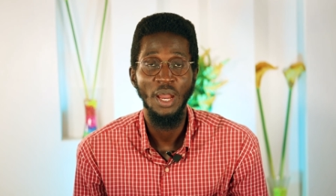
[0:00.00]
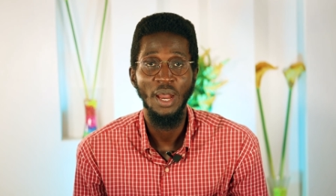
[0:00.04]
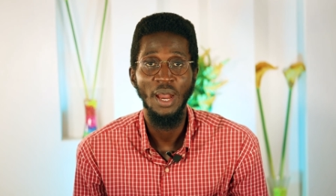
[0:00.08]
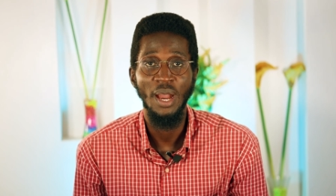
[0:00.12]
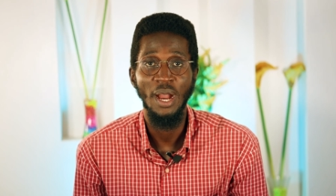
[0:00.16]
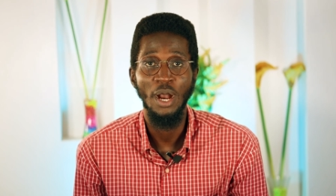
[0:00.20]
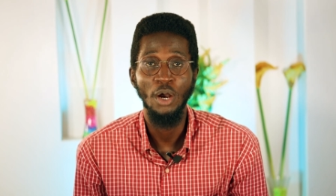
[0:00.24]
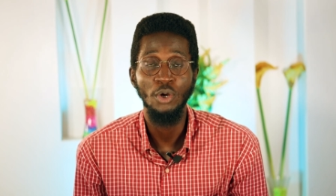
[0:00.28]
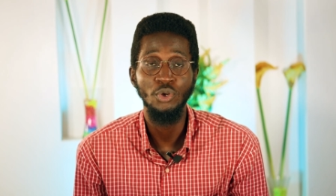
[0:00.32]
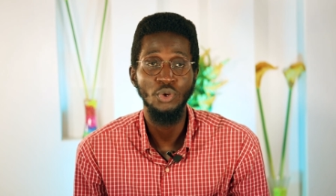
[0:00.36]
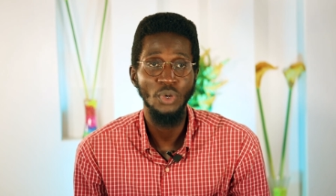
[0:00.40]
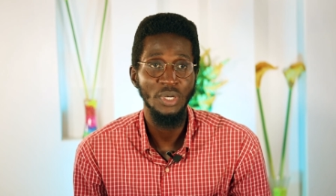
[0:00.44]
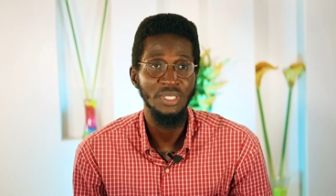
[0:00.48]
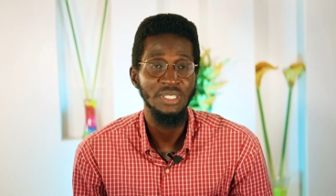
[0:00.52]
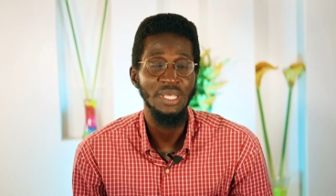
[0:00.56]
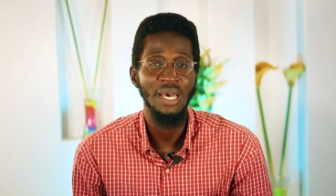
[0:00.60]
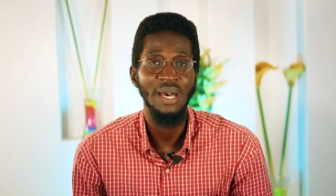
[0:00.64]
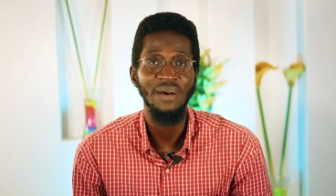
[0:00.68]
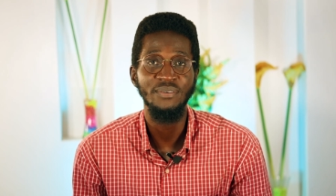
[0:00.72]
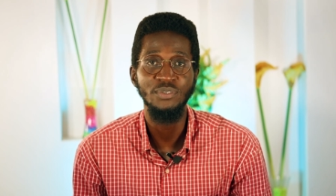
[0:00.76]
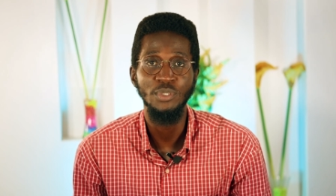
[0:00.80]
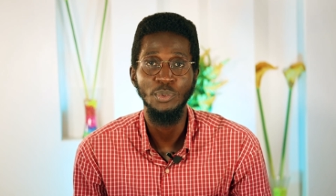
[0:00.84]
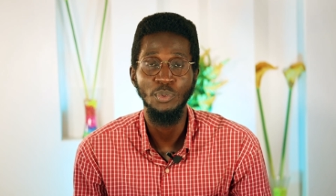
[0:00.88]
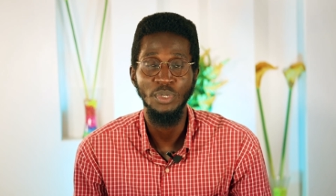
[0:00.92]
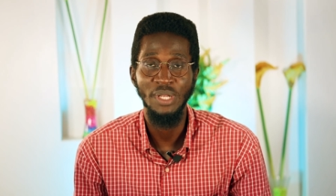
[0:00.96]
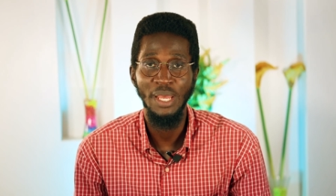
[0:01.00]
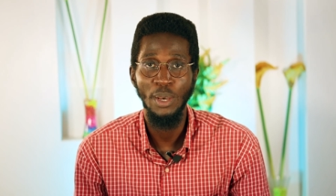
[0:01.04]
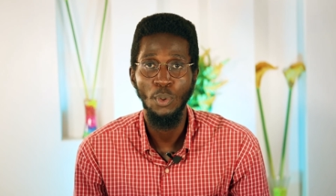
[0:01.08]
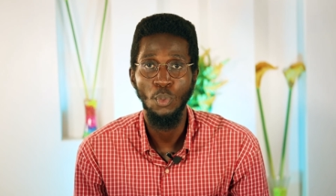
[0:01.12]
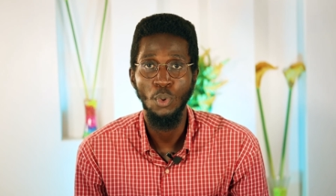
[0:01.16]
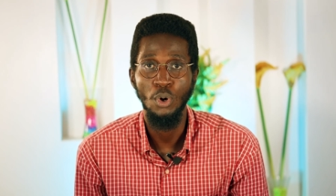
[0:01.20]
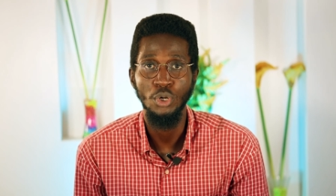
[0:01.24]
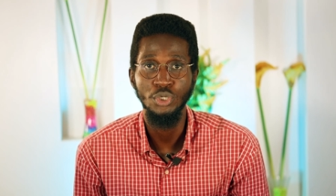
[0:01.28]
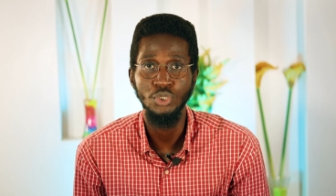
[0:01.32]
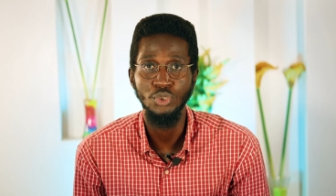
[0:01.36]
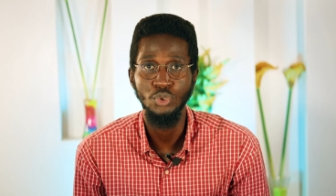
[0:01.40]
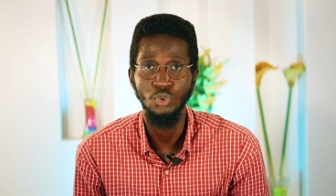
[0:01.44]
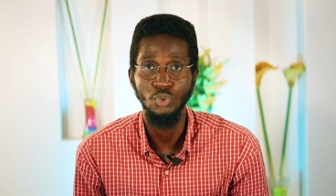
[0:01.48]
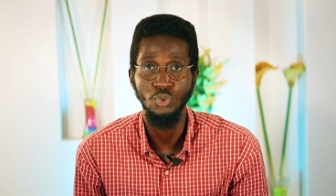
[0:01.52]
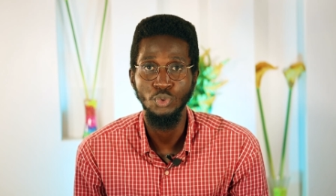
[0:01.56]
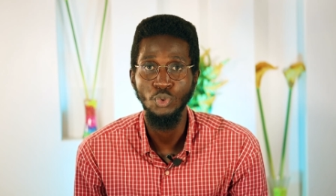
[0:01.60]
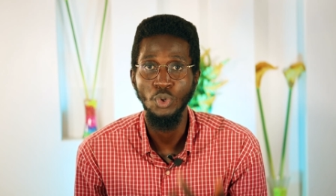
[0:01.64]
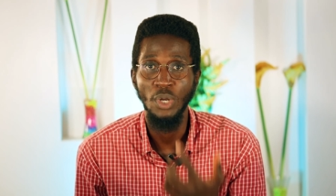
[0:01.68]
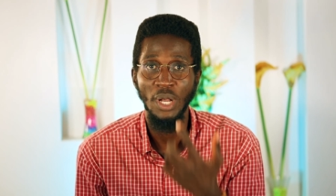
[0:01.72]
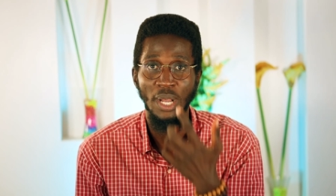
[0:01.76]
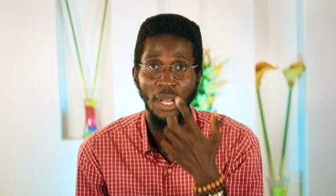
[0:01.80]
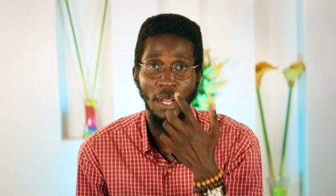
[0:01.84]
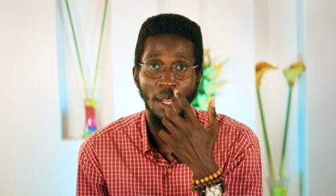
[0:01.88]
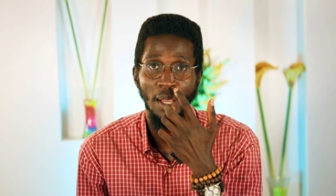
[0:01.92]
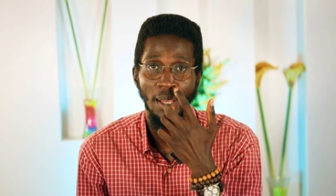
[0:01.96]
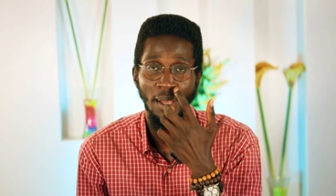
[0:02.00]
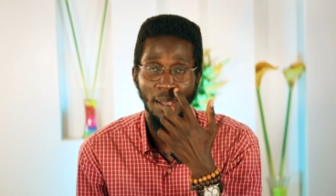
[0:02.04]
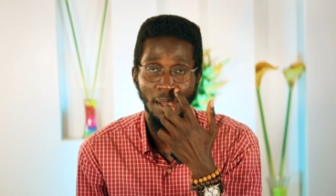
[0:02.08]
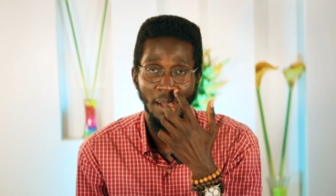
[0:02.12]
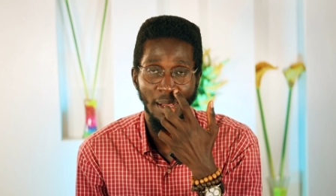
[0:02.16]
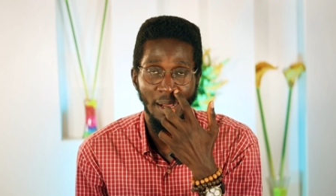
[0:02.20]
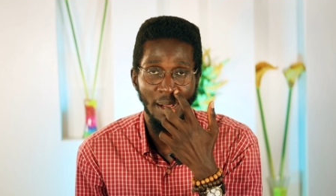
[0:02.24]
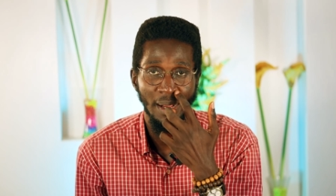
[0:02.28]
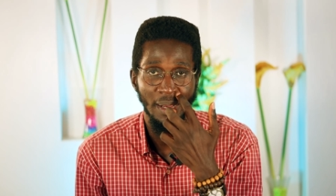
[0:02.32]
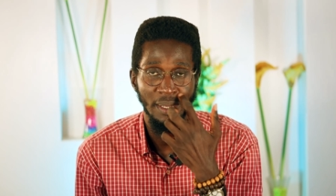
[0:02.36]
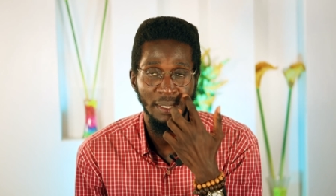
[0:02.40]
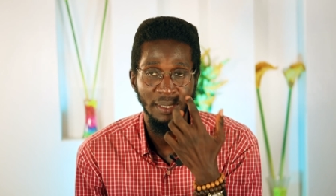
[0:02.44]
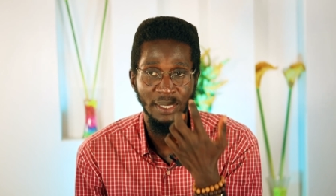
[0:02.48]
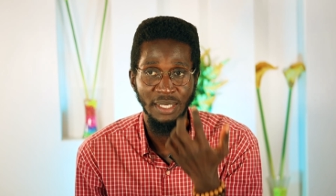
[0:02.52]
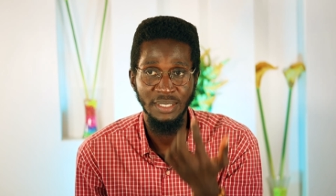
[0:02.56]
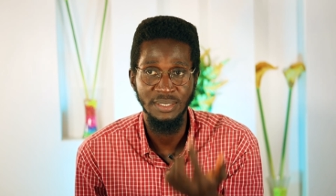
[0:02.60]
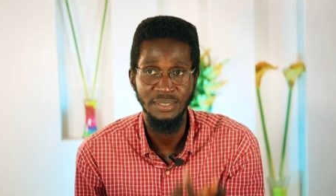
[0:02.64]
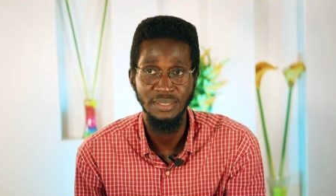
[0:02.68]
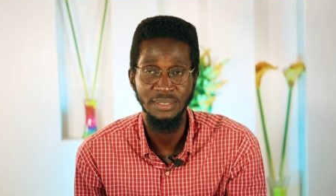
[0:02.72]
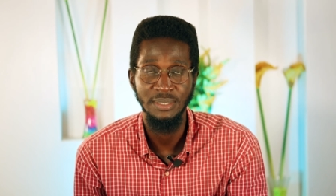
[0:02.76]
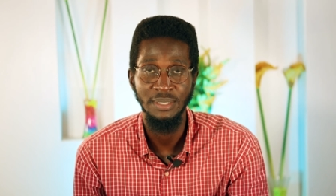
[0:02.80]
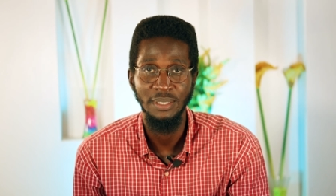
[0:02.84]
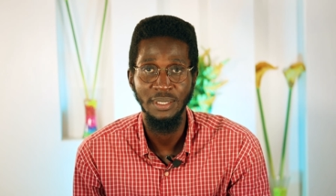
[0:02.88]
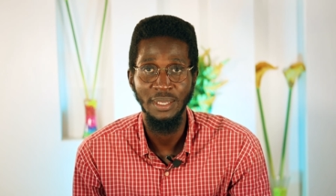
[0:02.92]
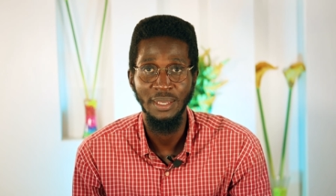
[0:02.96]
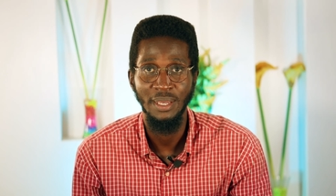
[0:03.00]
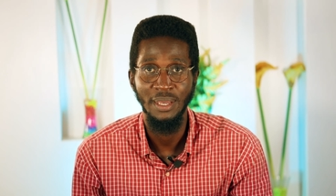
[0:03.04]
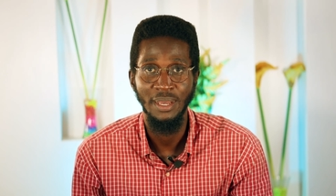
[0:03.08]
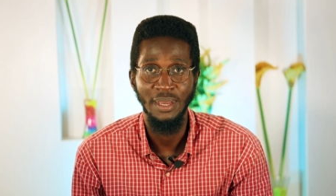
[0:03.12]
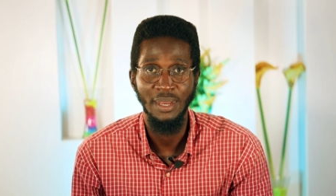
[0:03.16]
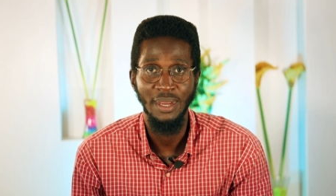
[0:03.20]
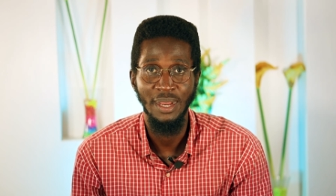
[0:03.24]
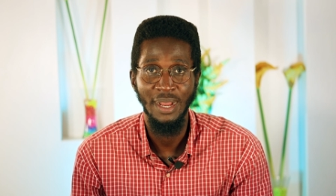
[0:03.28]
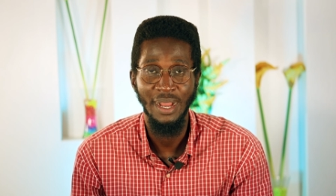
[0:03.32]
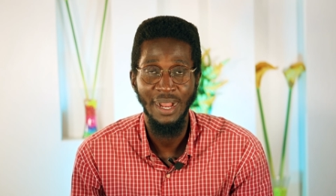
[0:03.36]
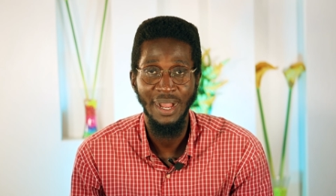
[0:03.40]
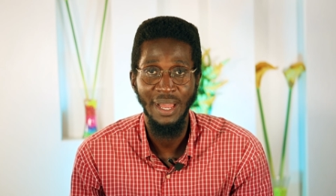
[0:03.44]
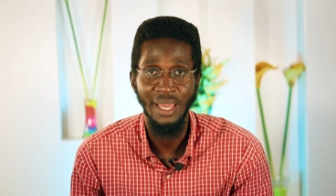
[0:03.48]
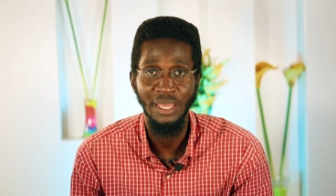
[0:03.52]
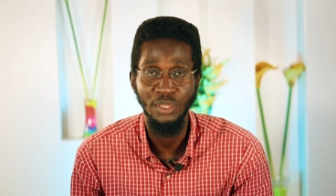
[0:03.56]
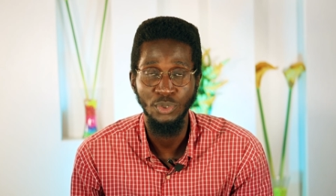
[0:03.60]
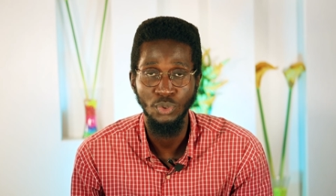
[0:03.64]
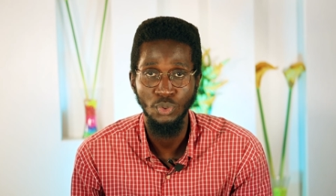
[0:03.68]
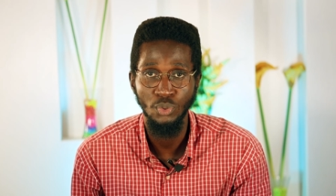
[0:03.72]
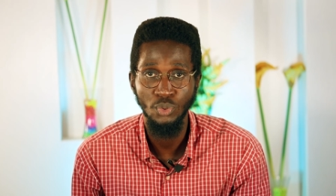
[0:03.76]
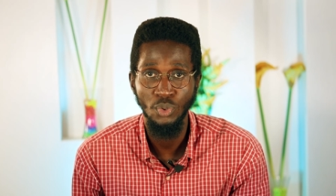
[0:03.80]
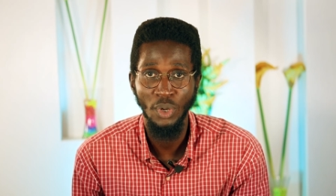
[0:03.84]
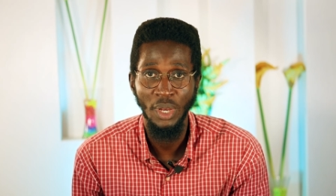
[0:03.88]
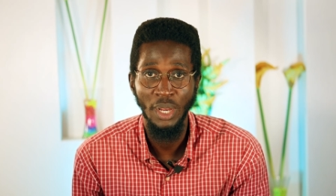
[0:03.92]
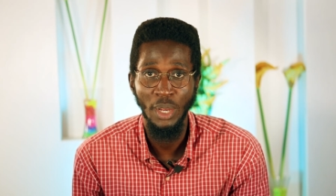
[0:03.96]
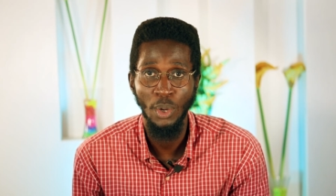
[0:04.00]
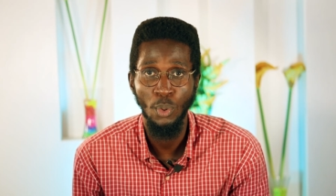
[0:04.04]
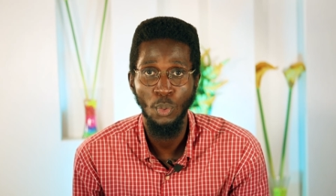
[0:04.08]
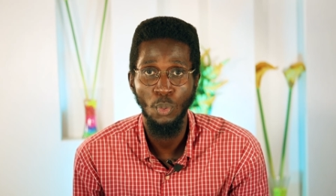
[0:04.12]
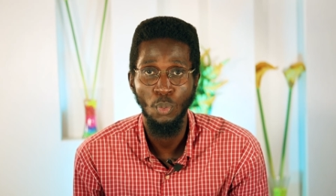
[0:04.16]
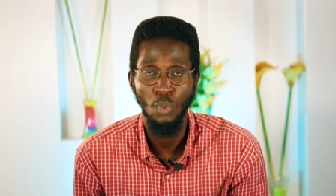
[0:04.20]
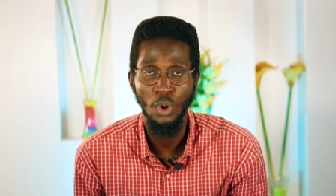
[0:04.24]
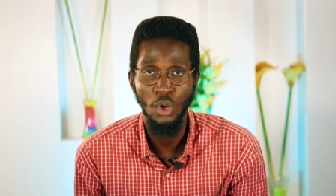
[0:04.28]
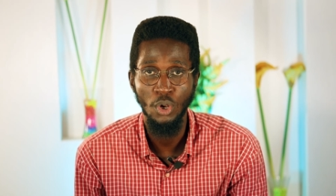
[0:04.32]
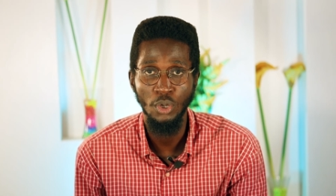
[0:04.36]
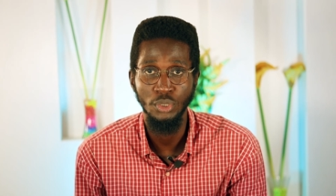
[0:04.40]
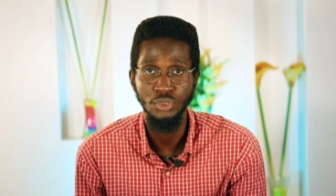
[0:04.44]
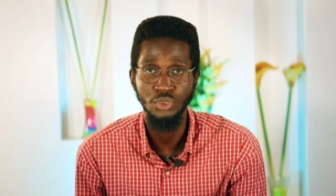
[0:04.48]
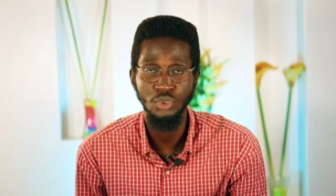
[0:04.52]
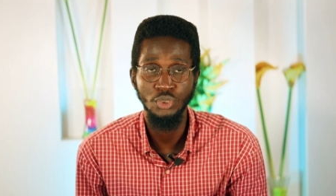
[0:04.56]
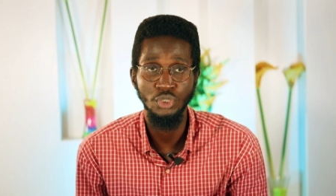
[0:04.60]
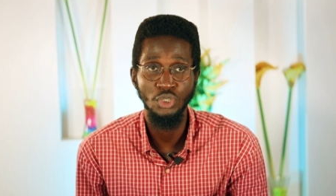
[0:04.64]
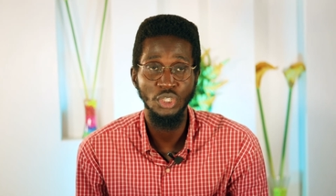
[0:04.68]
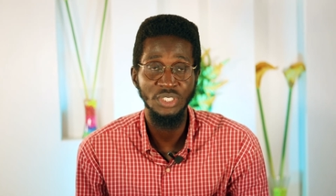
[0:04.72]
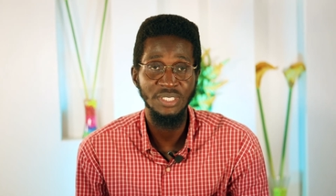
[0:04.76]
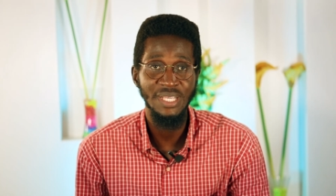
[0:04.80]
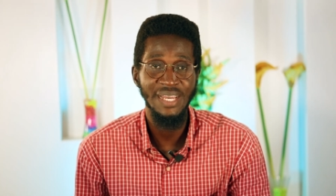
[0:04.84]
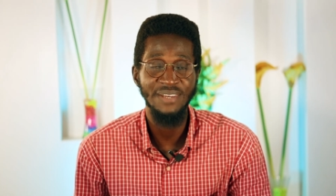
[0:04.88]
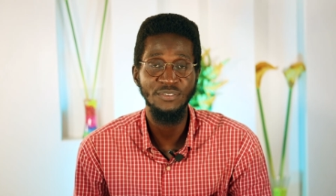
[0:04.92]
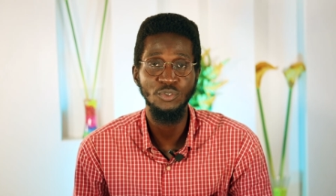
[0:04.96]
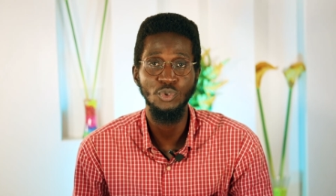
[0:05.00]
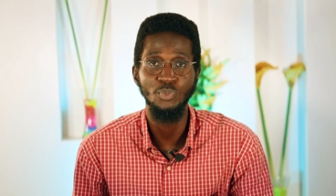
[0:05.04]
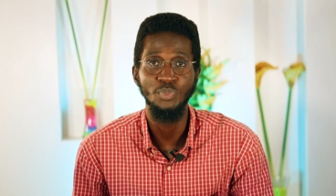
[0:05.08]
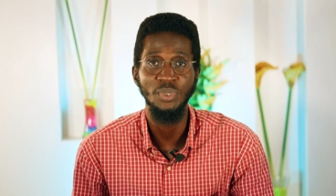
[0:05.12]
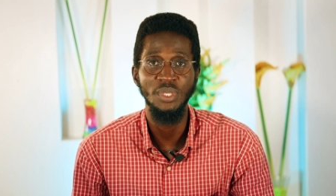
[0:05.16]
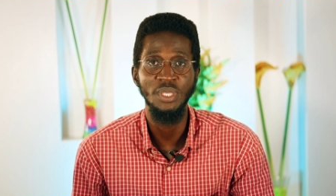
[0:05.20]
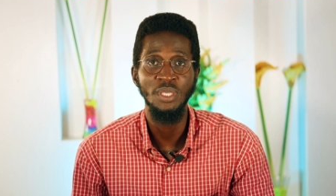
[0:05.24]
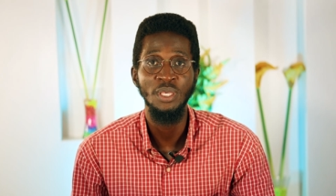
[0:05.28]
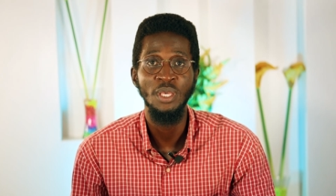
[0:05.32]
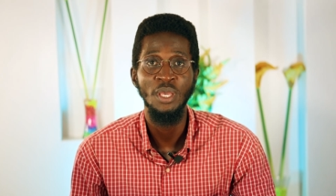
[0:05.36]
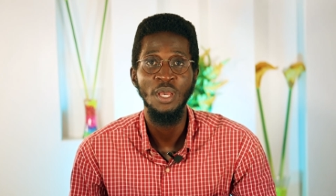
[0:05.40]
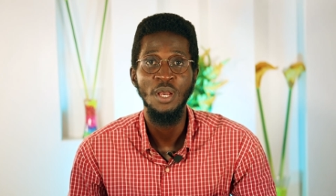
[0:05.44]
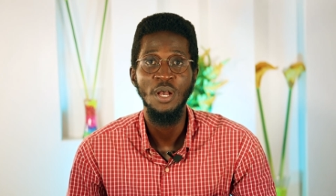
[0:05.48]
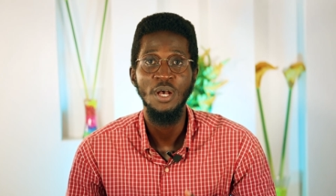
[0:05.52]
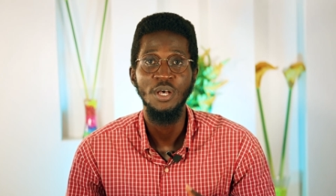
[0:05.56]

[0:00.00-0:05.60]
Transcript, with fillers: Uh, although I have some other works to uh, uh, that I do uh, work on, so it doesn't have to be